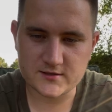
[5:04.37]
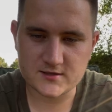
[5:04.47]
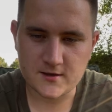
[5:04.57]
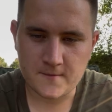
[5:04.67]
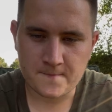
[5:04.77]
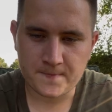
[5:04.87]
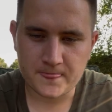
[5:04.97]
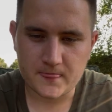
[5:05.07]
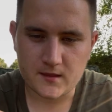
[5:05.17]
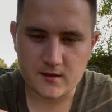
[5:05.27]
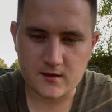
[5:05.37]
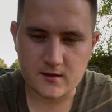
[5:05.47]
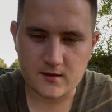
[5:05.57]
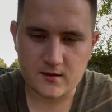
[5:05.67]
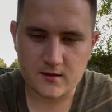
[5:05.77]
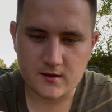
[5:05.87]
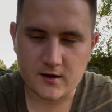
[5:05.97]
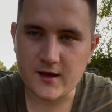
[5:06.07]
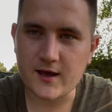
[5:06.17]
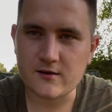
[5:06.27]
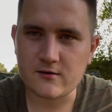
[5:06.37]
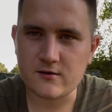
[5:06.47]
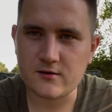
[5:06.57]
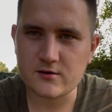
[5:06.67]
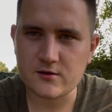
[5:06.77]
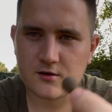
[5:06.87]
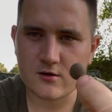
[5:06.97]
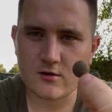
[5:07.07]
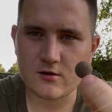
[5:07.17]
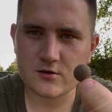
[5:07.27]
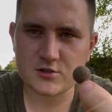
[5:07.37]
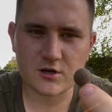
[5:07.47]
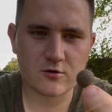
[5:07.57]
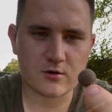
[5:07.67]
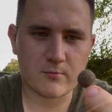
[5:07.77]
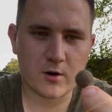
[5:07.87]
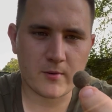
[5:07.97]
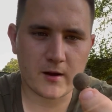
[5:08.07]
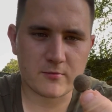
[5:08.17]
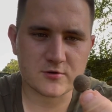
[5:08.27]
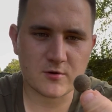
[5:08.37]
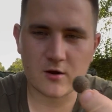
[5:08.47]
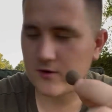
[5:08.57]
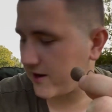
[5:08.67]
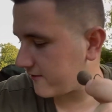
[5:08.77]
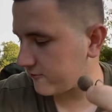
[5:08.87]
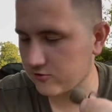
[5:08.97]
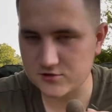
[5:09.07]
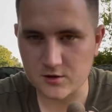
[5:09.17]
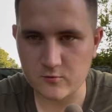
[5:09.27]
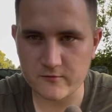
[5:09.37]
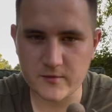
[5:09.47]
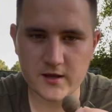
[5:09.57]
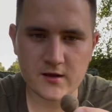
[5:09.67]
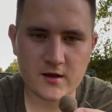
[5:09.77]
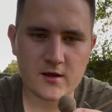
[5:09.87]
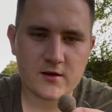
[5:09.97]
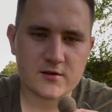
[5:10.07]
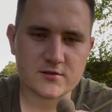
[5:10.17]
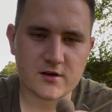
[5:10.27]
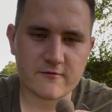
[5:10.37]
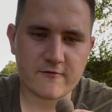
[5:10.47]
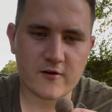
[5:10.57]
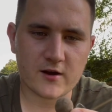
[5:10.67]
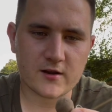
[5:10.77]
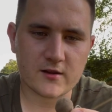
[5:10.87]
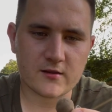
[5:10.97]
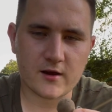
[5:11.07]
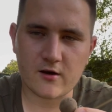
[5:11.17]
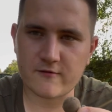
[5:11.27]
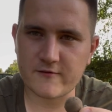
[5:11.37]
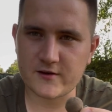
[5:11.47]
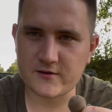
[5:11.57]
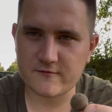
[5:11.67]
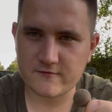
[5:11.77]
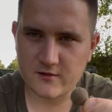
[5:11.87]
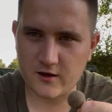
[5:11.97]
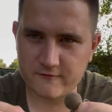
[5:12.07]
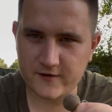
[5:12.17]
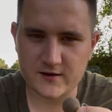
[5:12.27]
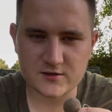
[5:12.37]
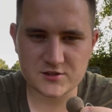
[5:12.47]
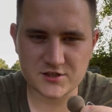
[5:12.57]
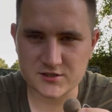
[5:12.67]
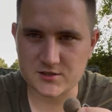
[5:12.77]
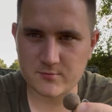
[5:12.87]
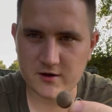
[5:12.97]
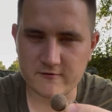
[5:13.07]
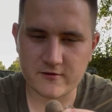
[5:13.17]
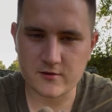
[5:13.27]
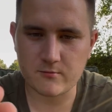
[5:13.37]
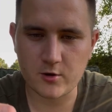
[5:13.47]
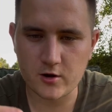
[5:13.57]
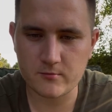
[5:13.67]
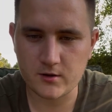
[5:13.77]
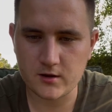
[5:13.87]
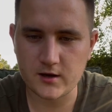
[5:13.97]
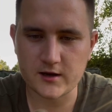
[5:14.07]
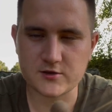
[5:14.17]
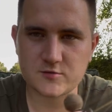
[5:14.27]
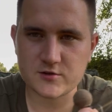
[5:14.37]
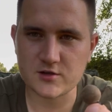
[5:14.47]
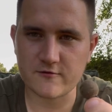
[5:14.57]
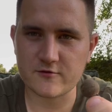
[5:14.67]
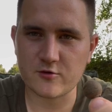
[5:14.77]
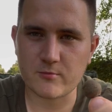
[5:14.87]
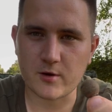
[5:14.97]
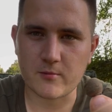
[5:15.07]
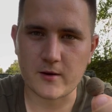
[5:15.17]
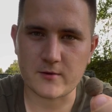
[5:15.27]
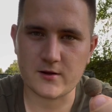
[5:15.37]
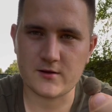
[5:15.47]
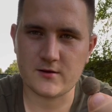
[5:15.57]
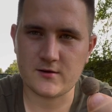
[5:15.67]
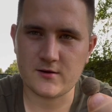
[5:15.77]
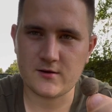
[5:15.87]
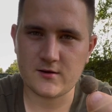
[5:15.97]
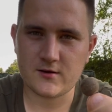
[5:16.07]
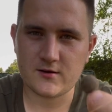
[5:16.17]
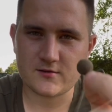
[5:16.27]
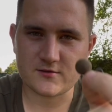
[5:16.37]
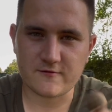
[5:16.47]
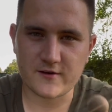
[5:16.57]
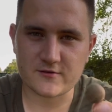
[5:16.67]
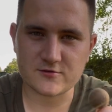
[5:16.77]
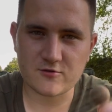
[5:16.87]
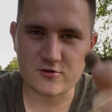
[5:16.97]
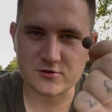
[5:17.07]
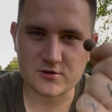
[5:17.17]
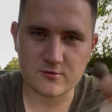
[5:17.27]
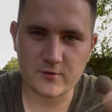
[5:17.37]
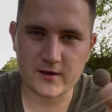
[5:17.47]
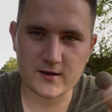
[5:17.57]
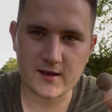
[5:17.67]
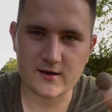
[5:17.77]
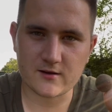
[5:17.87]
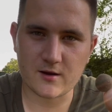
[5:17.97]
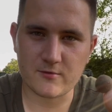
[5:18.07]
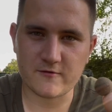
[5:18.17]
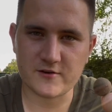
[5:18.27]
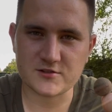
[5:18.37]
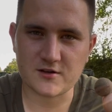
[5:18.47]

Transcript: is I can chuck on a pop-up as well. I have got some with me. I will find that they are feeding just above the bottom. I can switch over to a pop-up. Fingers crossed we can land a couple of fish